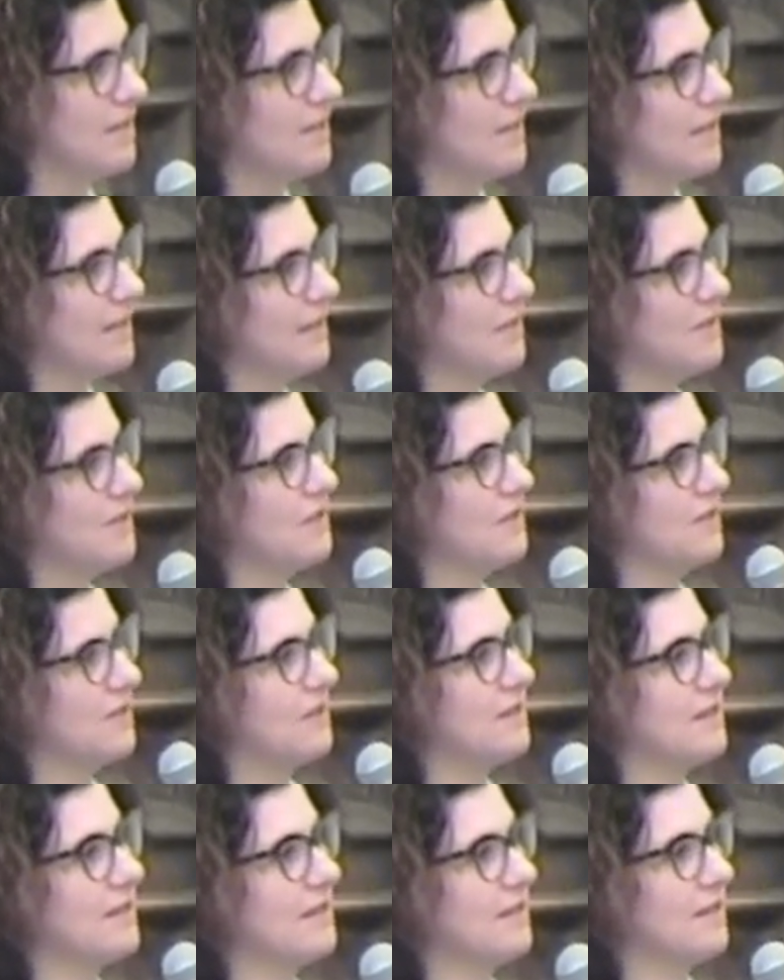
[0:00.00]
Mm-hmm. I
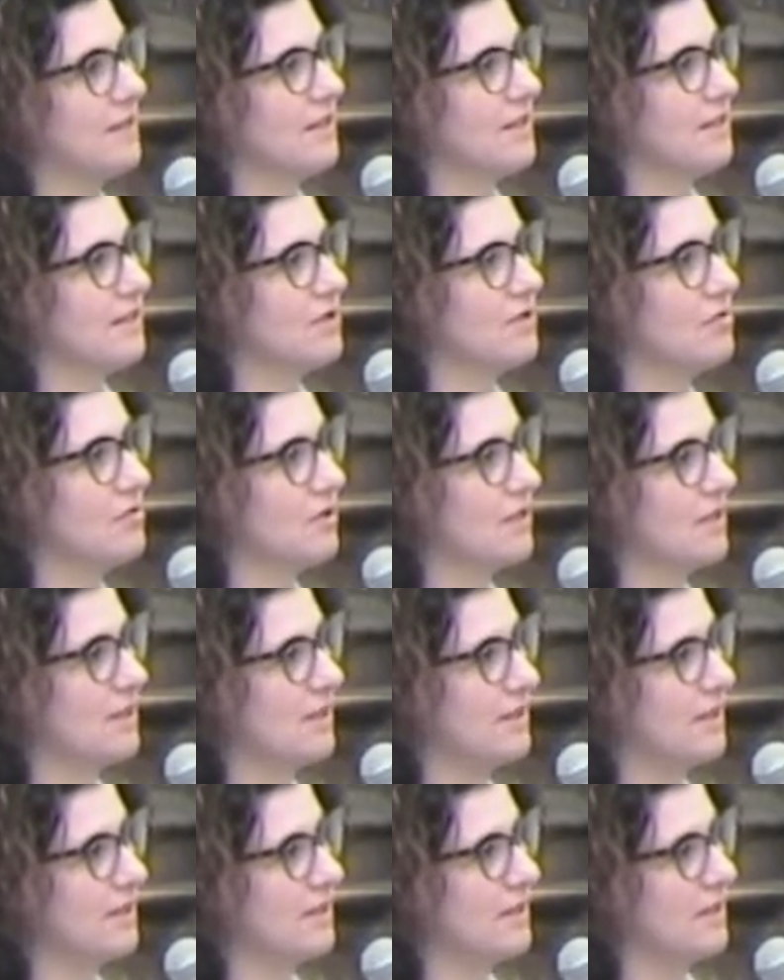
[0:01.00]
think they are
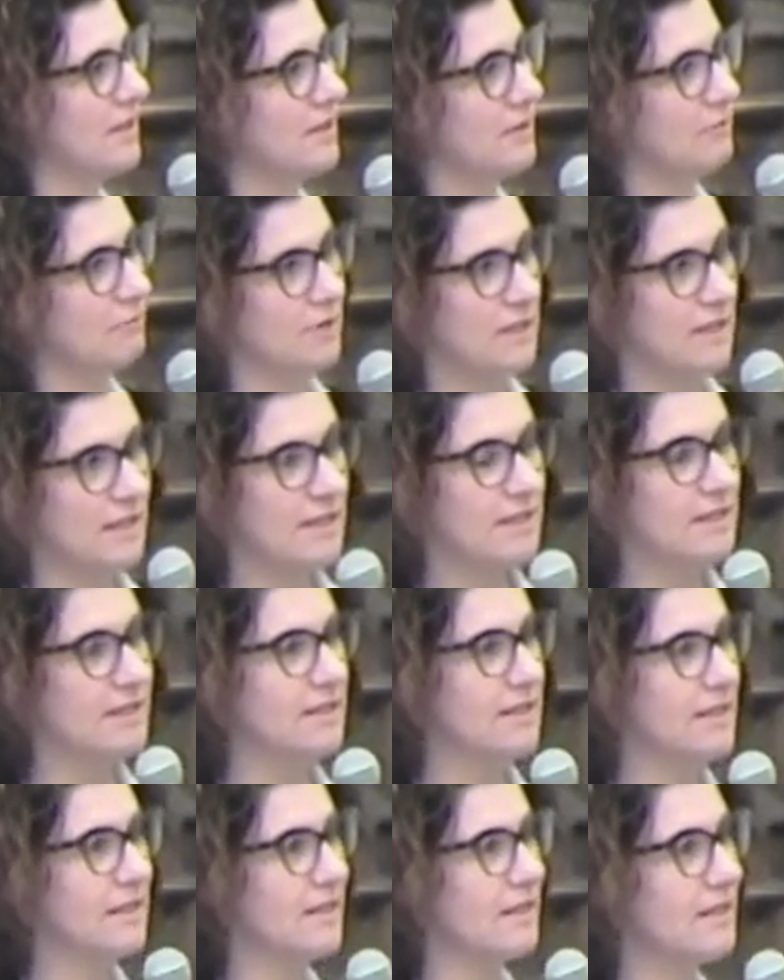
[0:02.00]
strictly
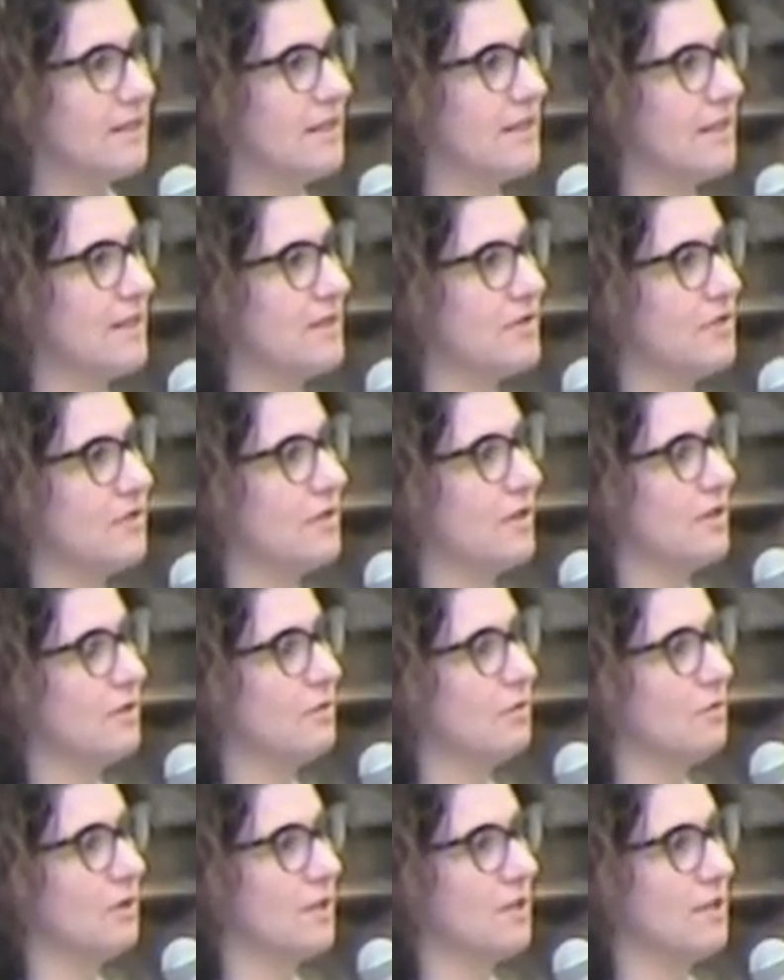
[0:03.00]
related. I think yesterday
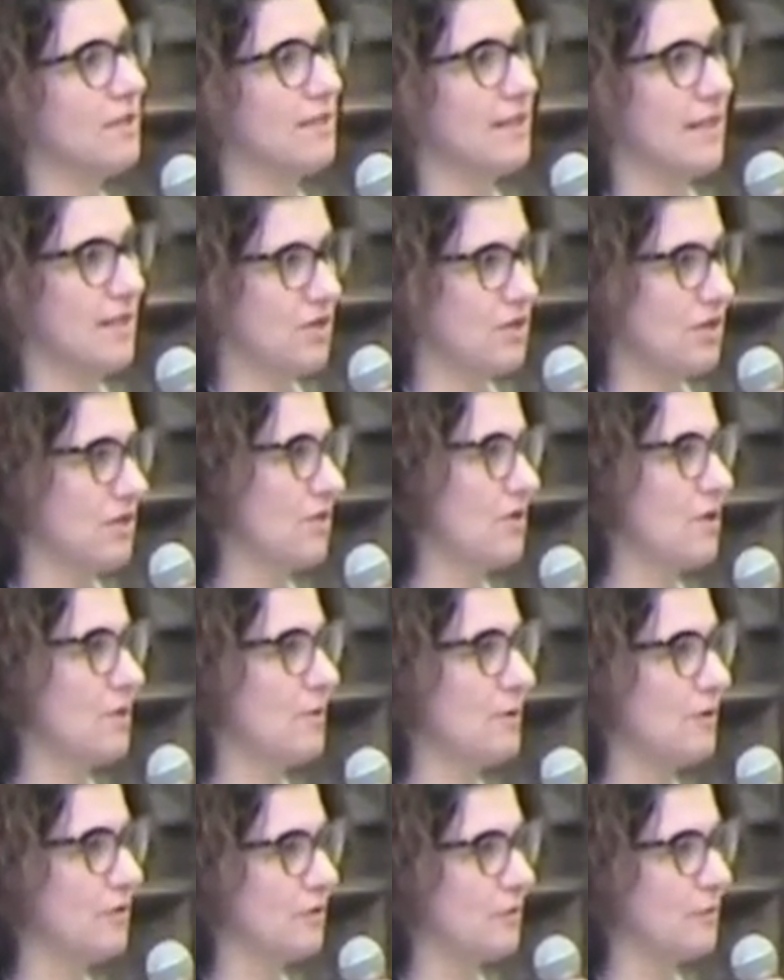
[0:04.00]
we touched
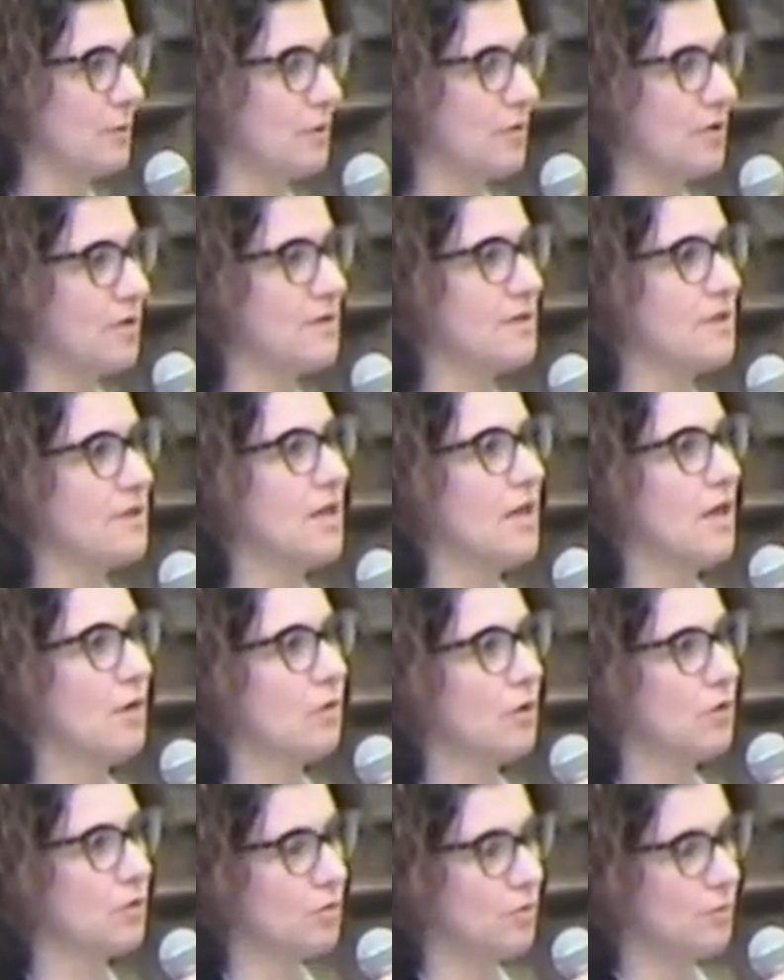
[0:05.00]
some of the points.
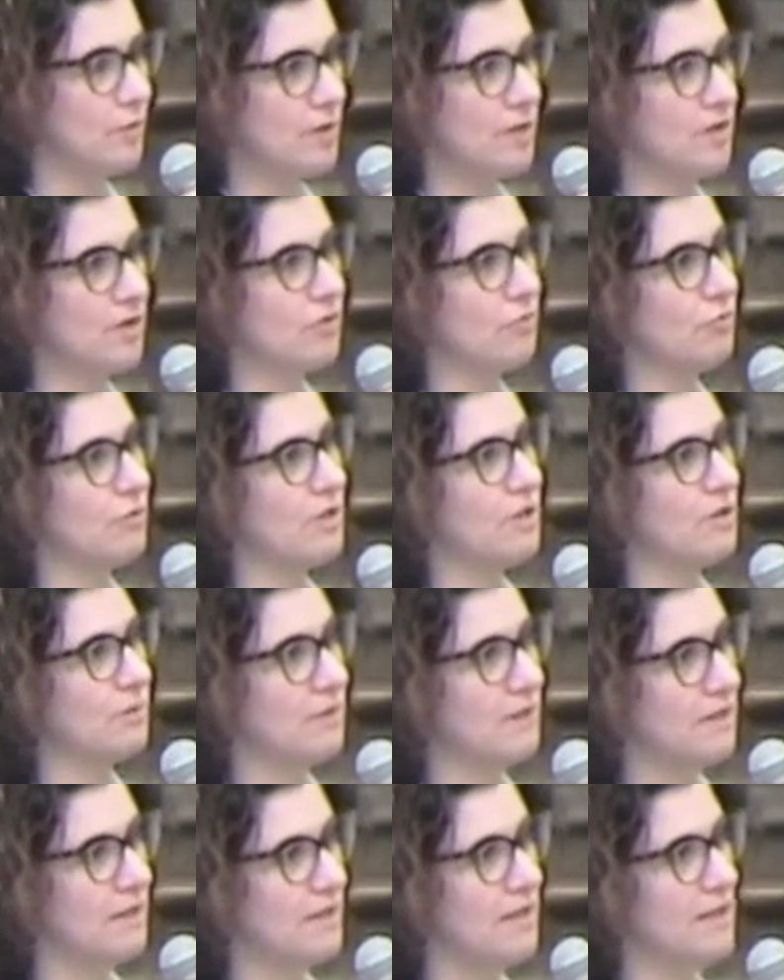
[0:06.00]
What would be your
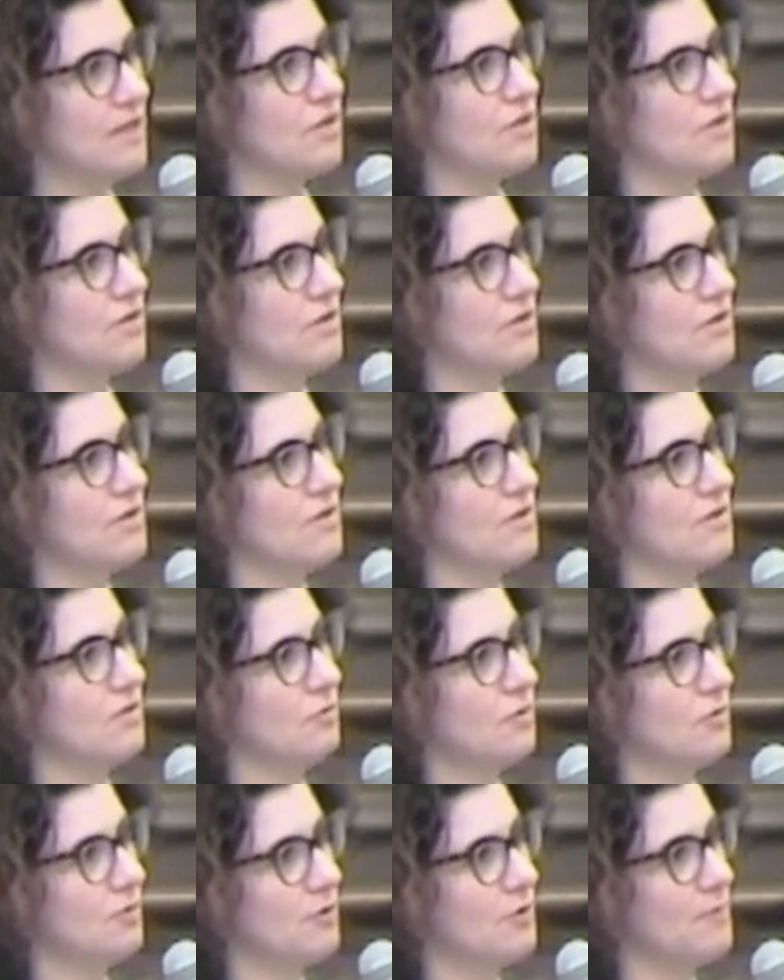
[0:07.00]
recommendations
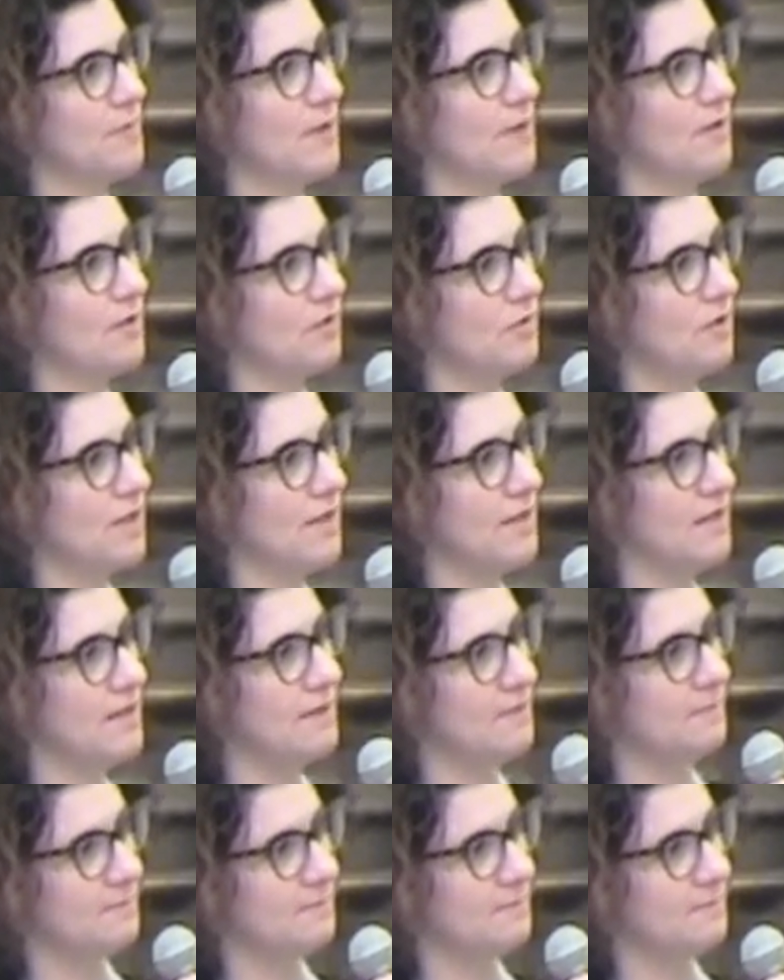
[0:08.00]
with respect to that?